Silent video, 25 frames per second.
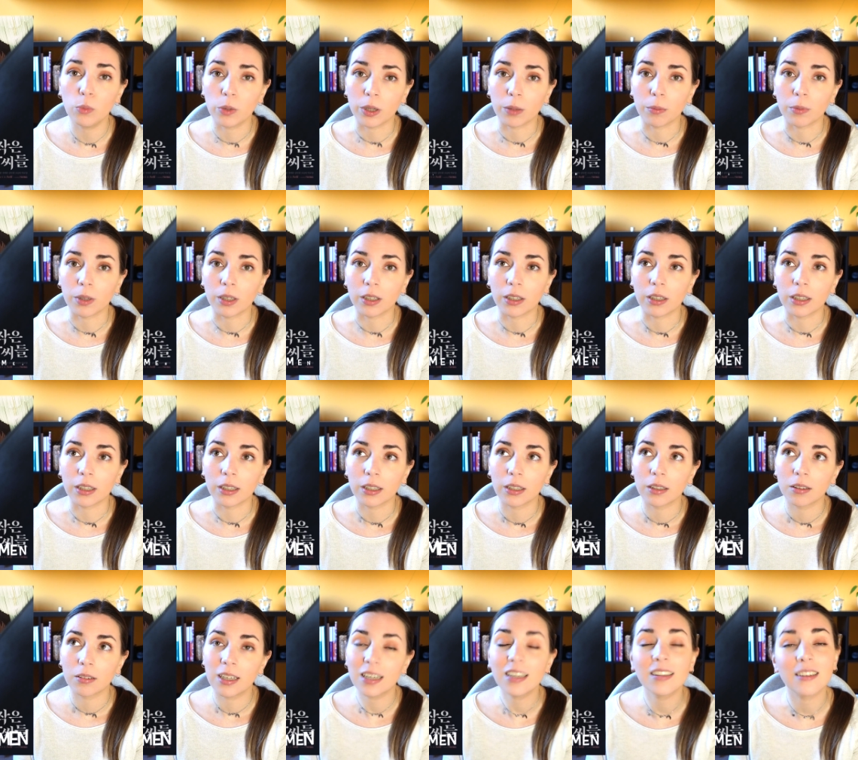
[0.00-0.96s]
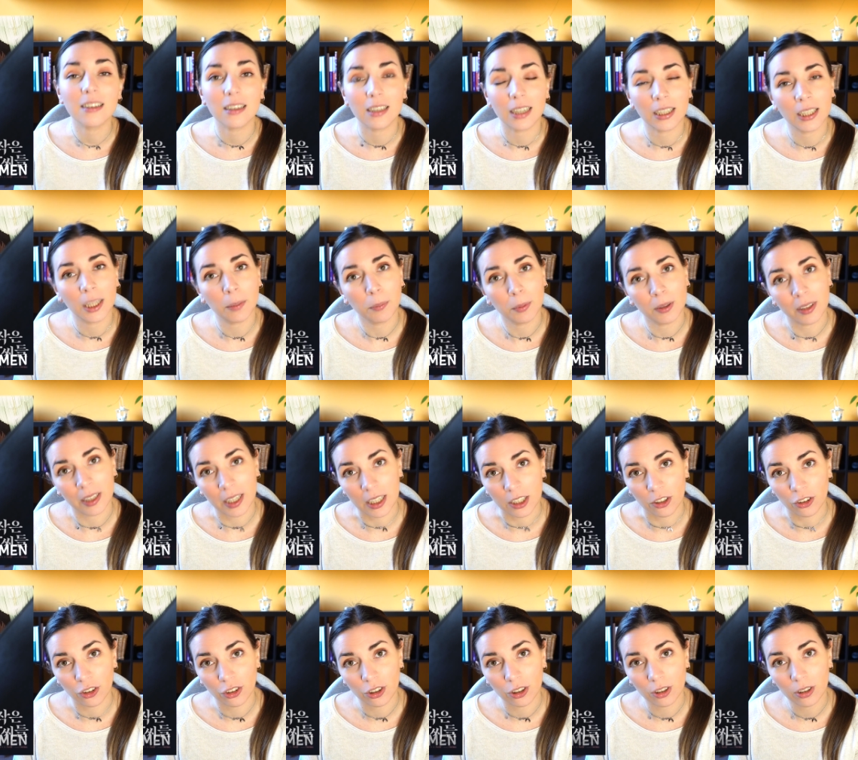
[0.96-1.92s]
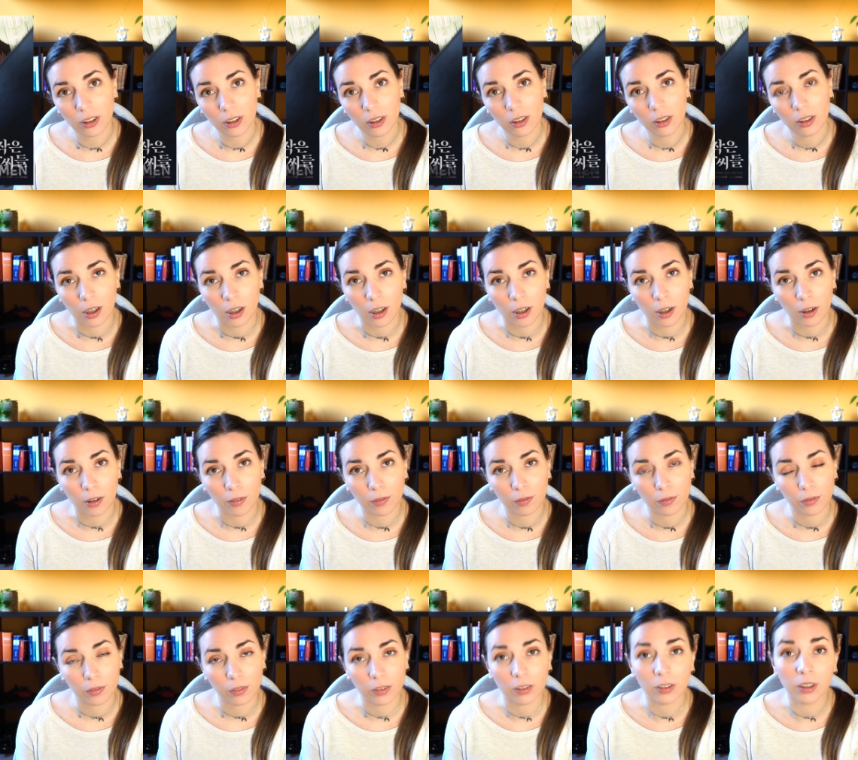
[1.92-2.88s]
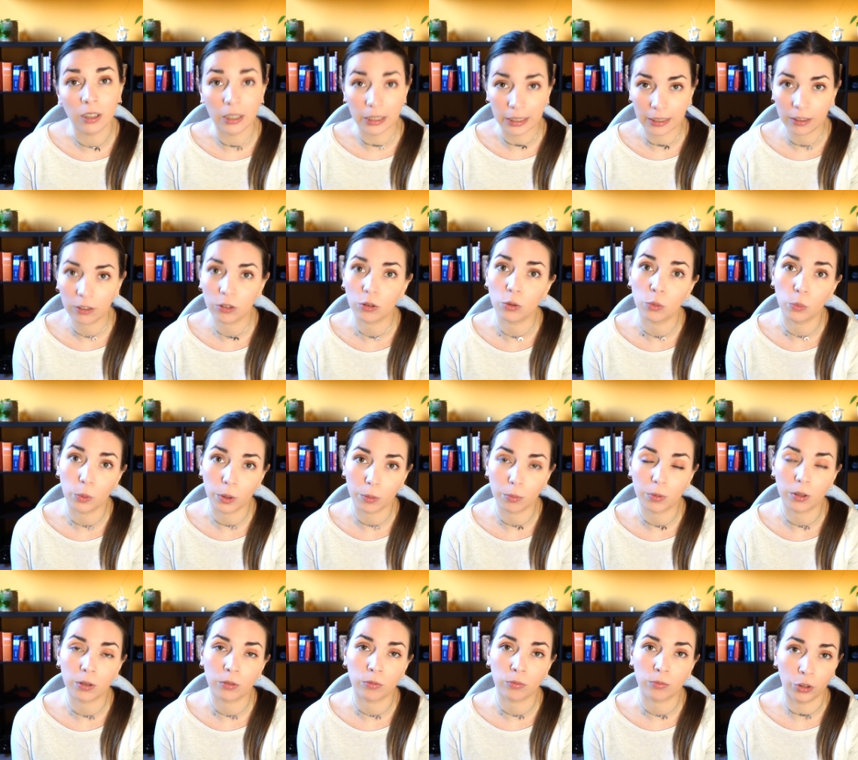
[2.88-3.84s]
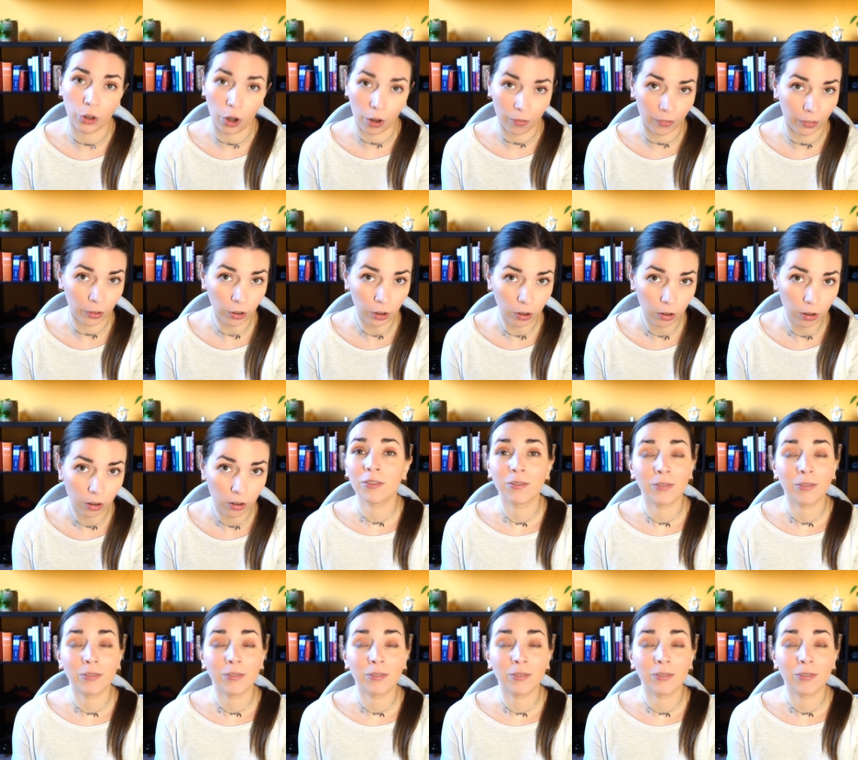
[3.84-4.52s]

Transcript: Women is an adaptation of the Little Women novel.